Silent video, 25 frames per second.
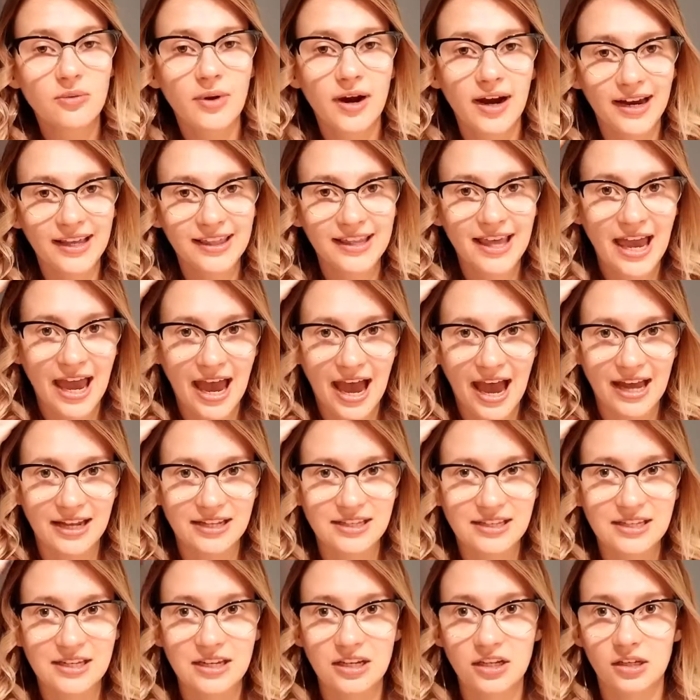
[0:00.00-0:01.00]
you're wearing the
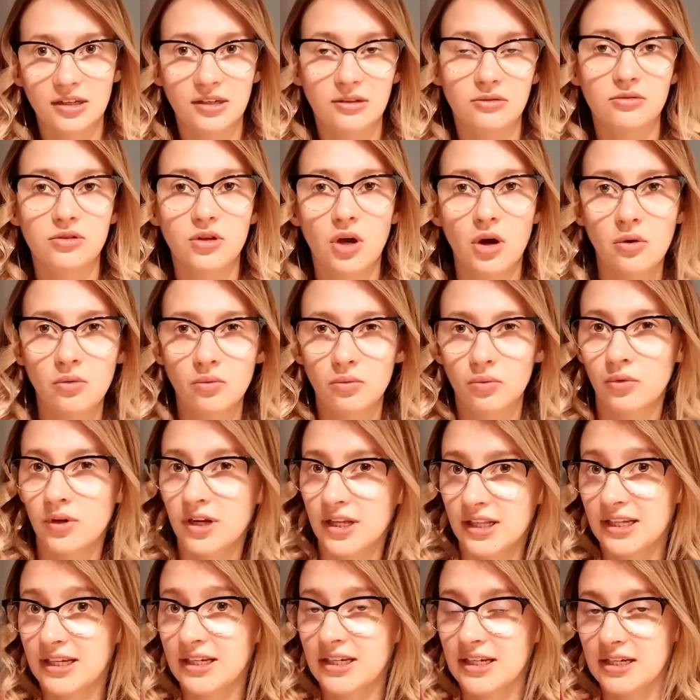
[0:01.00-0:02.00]
hat, you don't
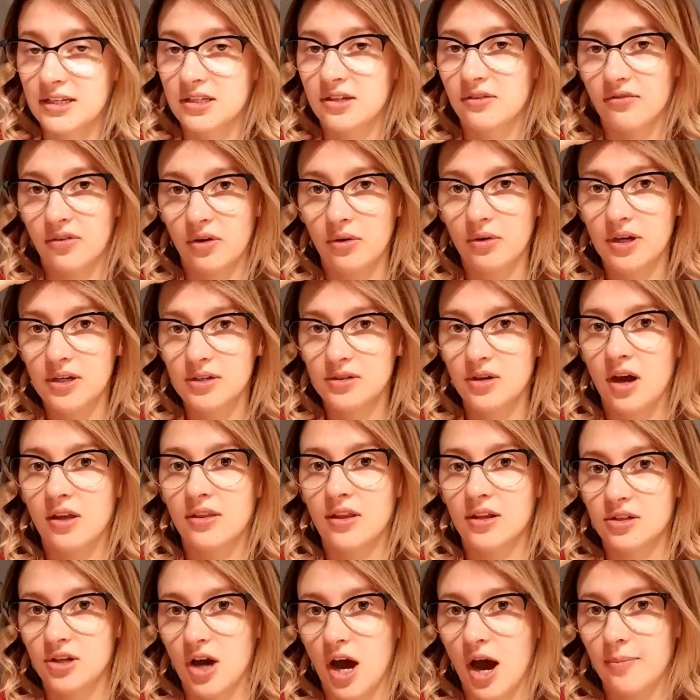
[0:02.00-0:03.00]
really need to focus
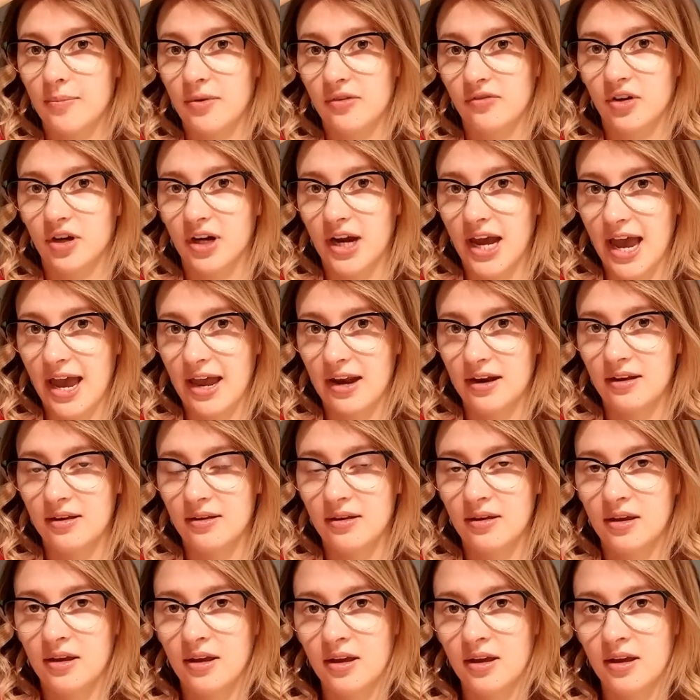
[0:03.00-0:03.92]
on the top of your head.